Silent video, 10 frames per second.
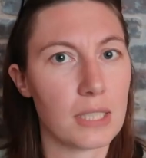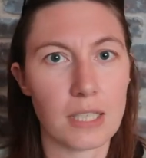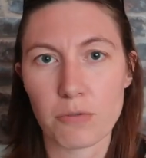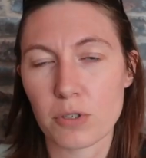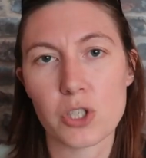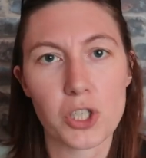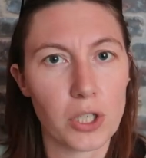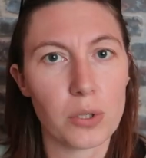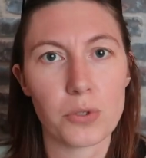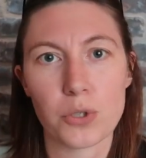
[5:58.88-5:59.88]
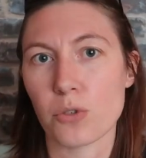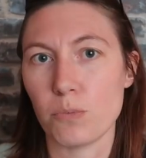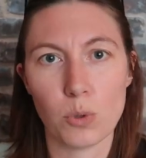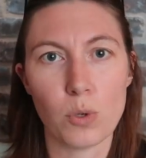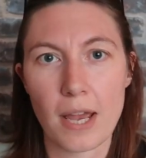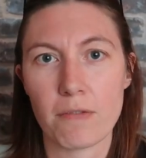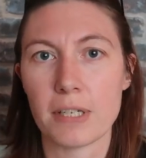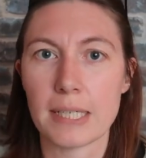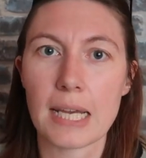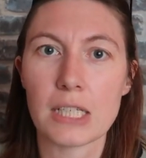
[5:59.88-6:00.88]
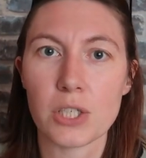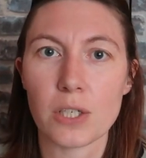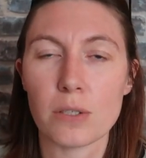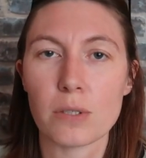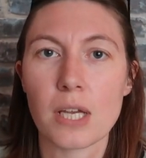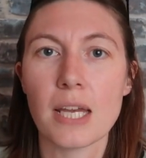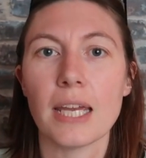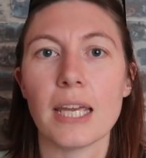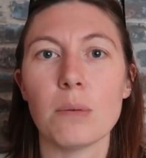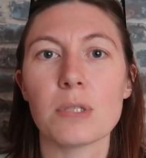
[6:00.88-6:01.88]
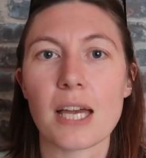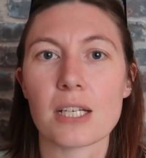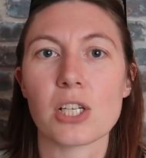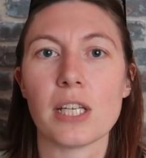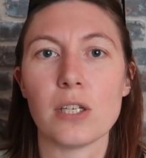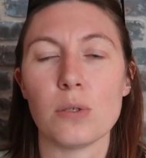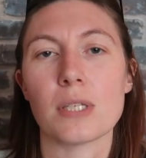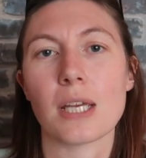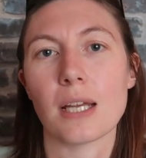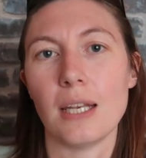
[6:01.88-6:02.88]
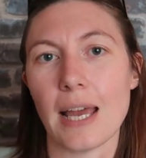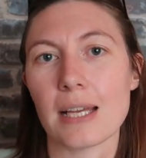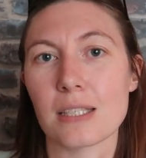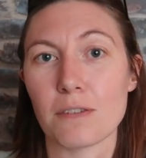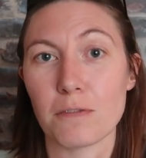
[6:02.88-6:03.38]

different shoes, sort of more everyday shoes, he was actually using less